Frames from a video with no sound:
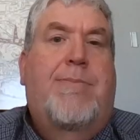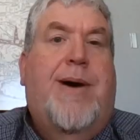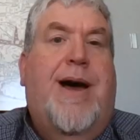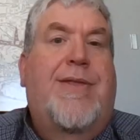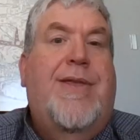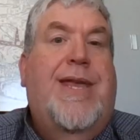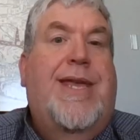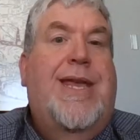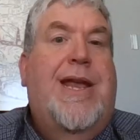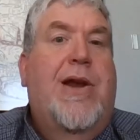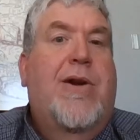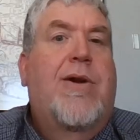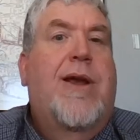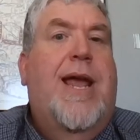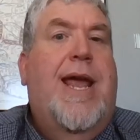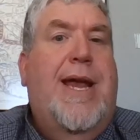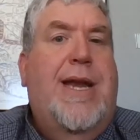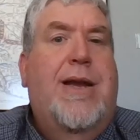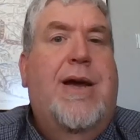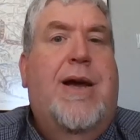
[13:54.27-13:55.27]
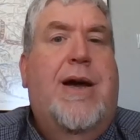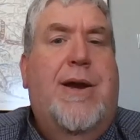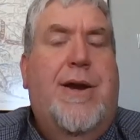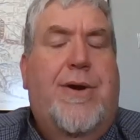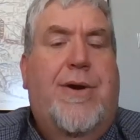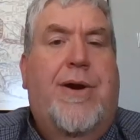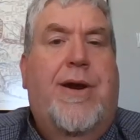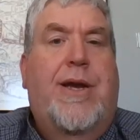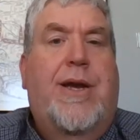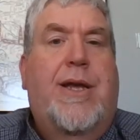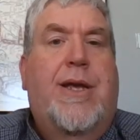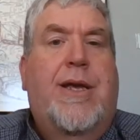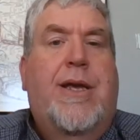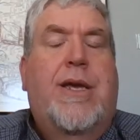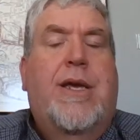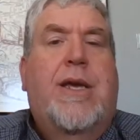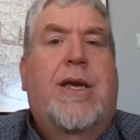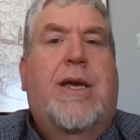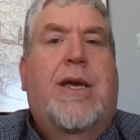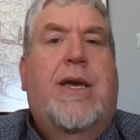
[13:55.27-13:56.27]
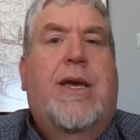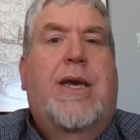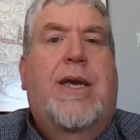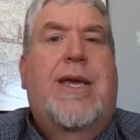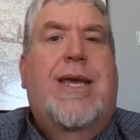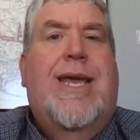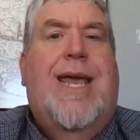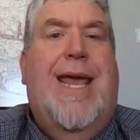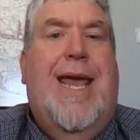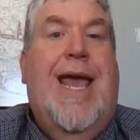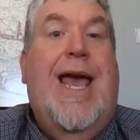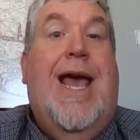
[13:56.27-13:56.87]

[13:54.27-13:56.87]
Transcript: By the year 800, he